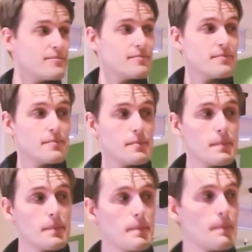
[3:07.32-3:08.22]

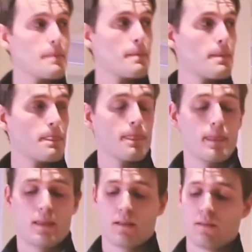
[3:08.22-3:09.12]

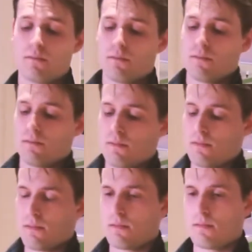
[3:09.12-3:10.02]

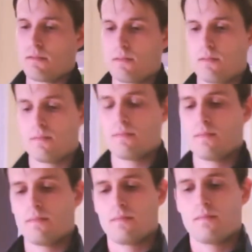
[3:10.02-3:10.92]

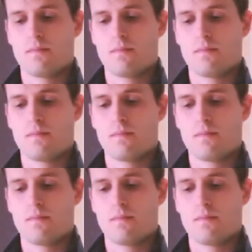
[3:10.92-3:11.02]
[no speech]